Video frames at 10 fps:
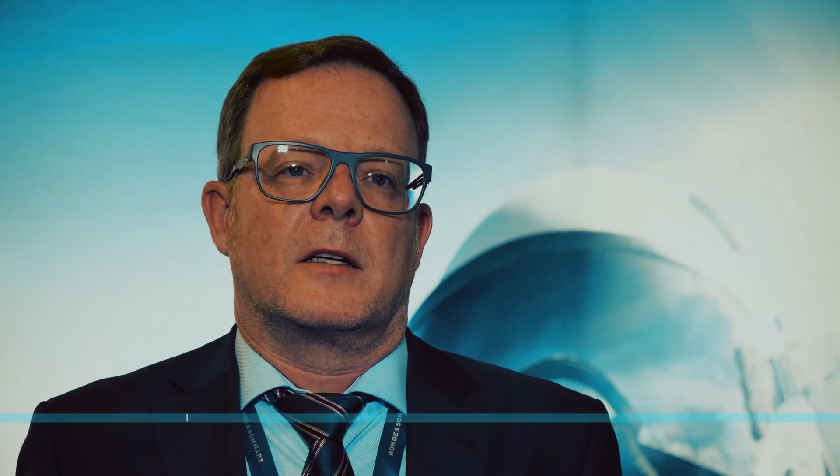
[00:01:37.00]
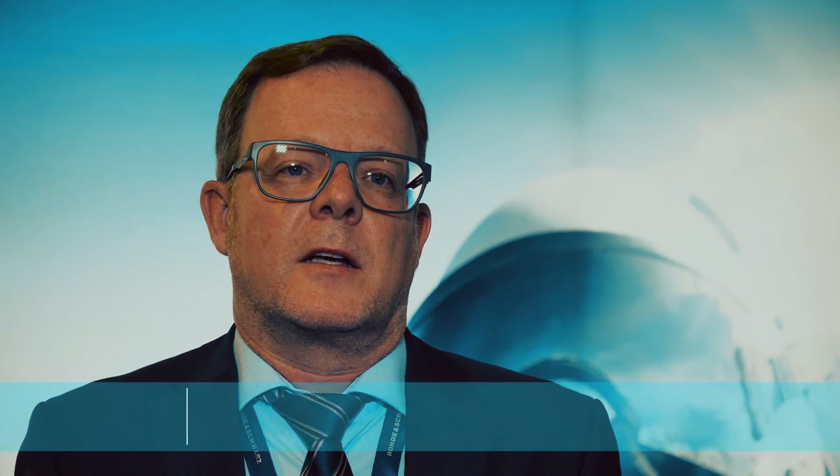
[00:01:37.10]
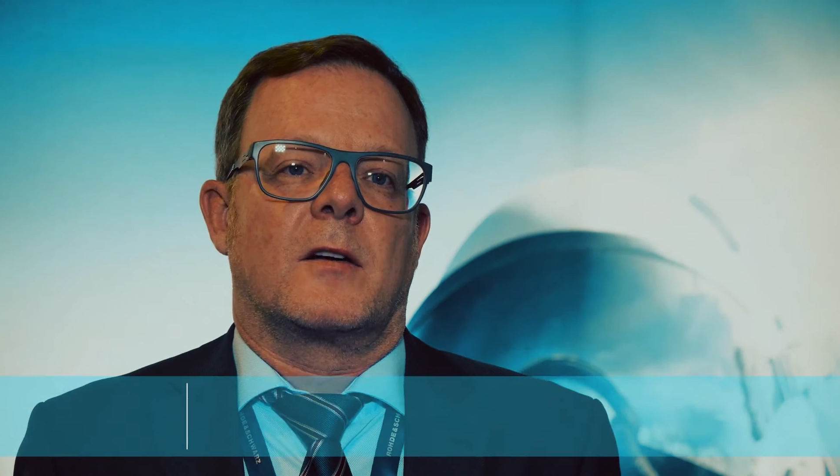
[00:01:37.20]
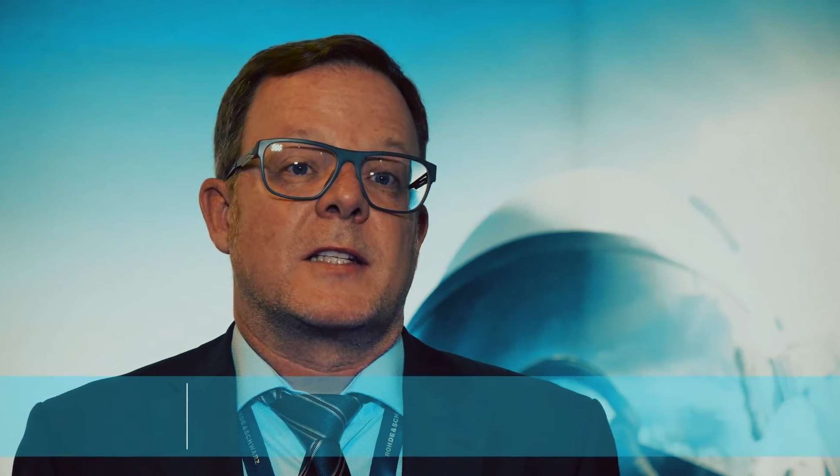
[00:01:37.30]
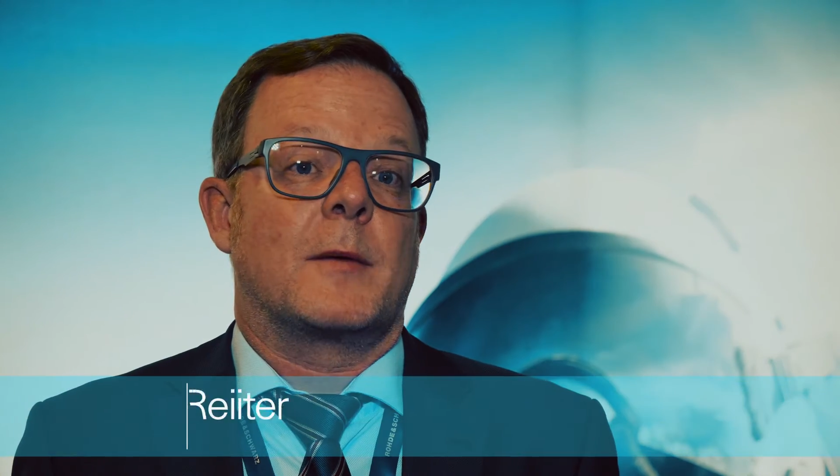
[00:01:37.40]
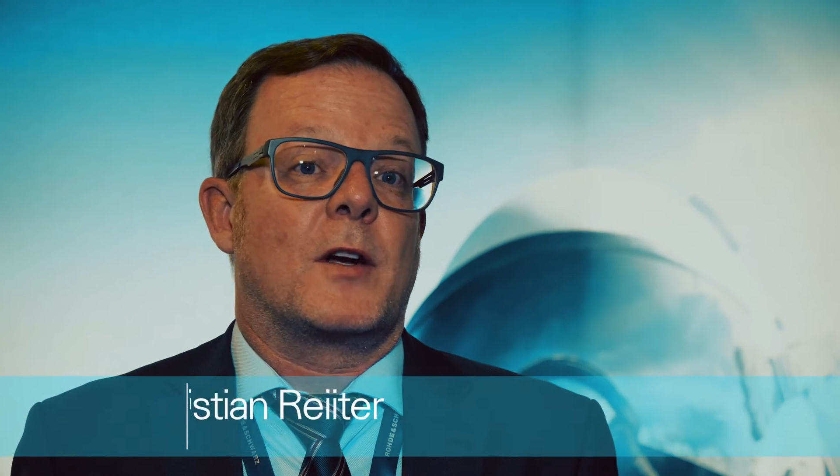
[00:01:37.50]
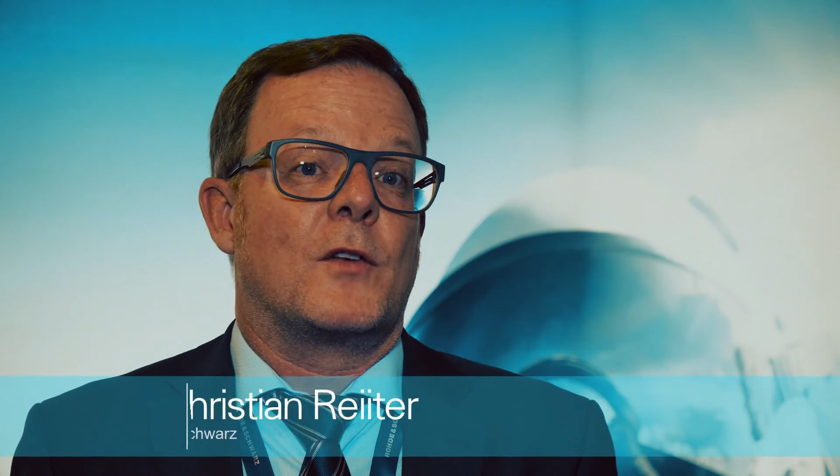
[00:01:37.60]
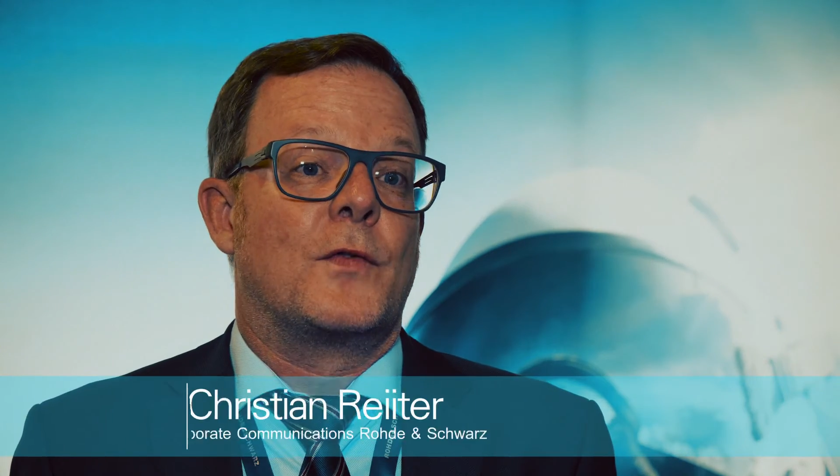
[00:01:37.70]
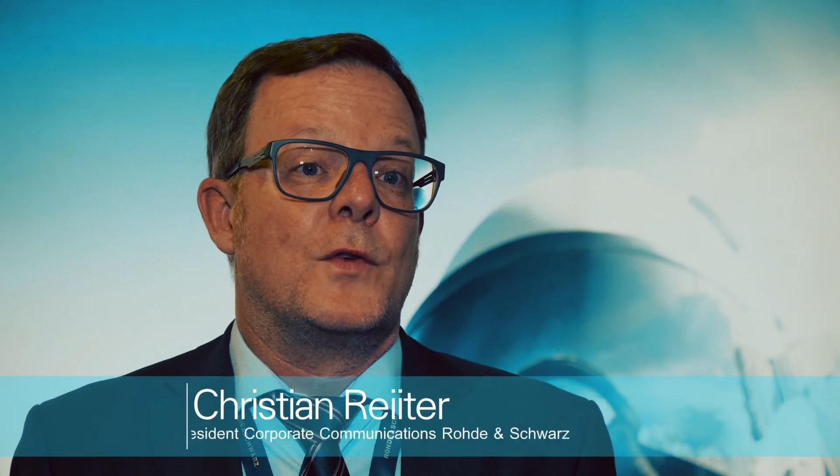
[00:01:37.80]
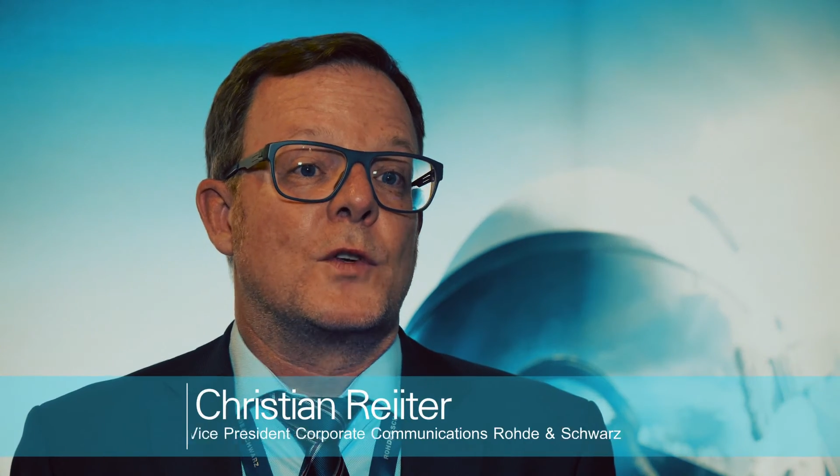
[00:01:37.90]
There are several
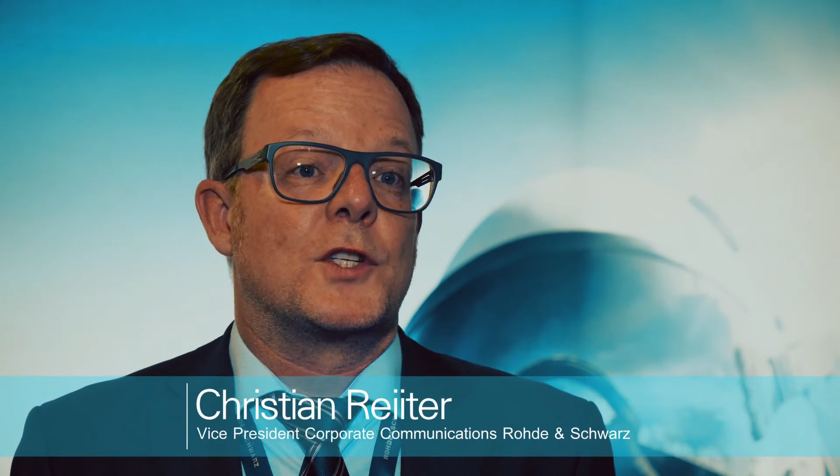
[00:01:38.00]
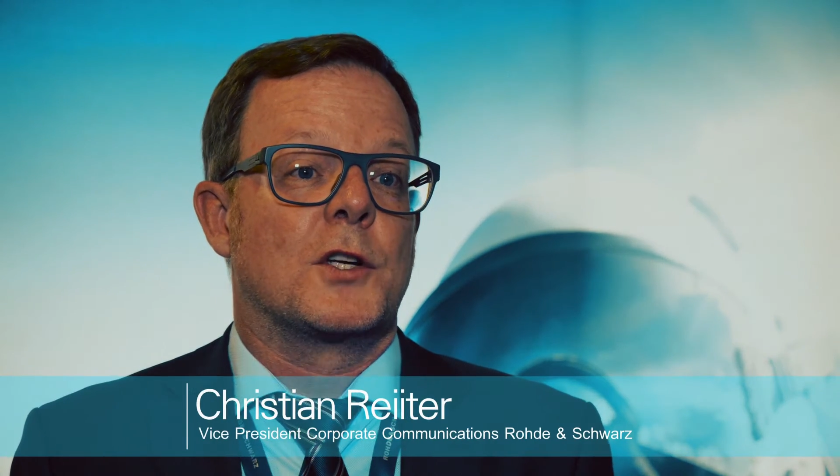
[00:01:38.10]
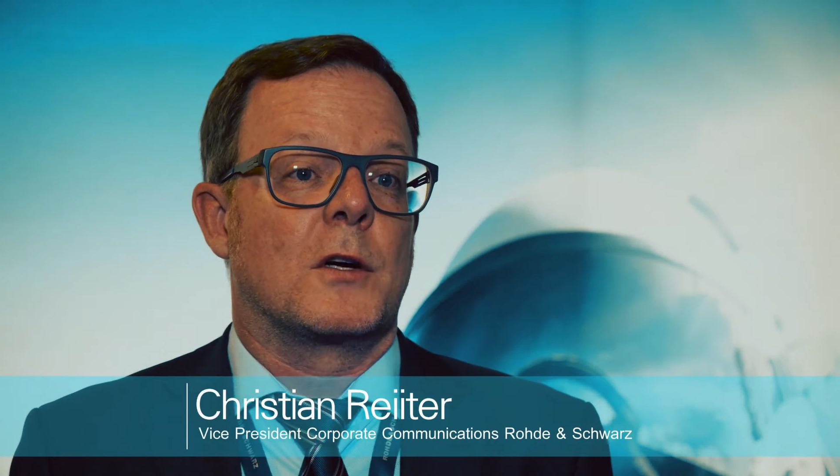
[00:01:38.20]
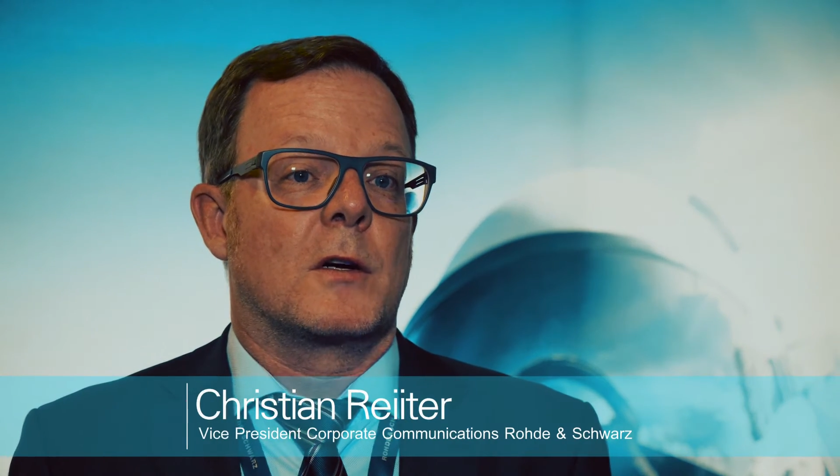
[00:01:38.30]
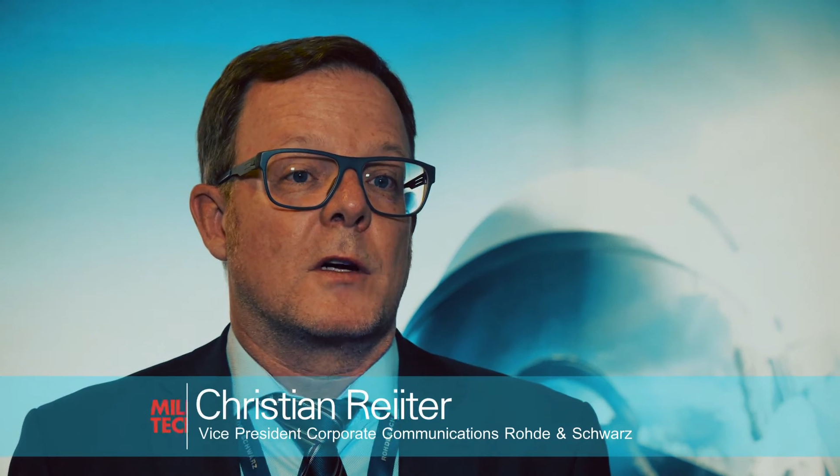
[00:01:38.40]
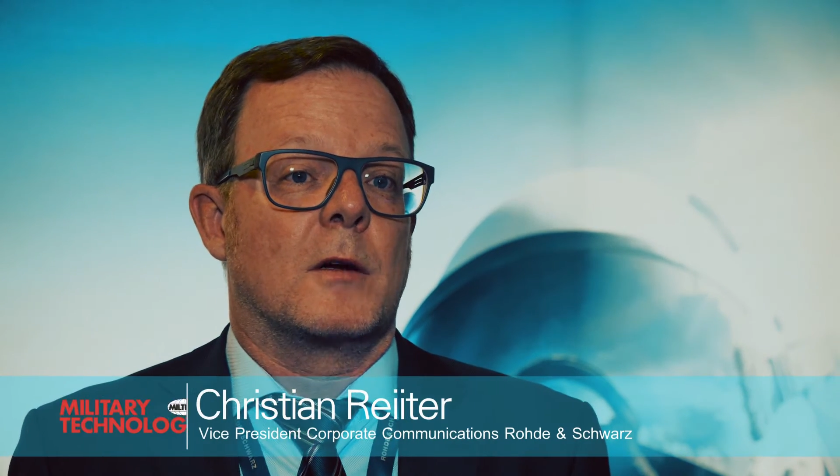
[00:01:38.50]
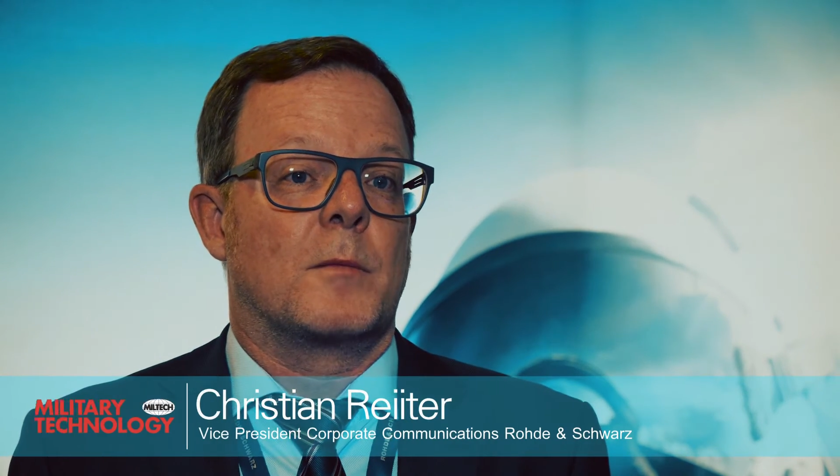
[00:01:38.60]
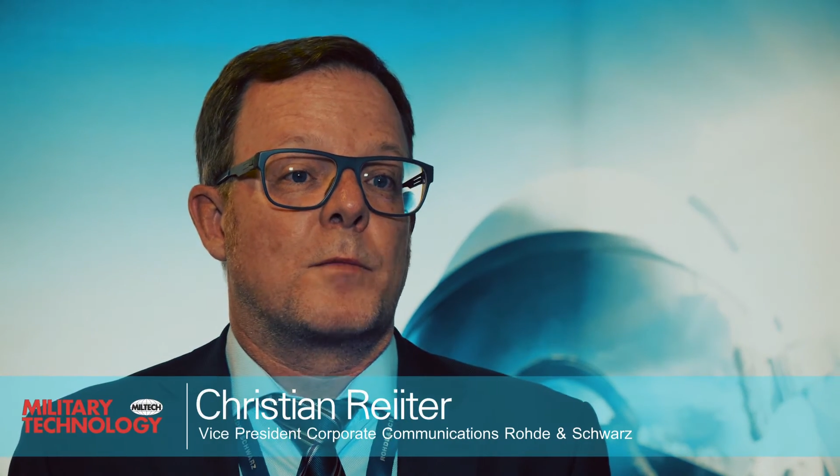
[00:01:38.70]
future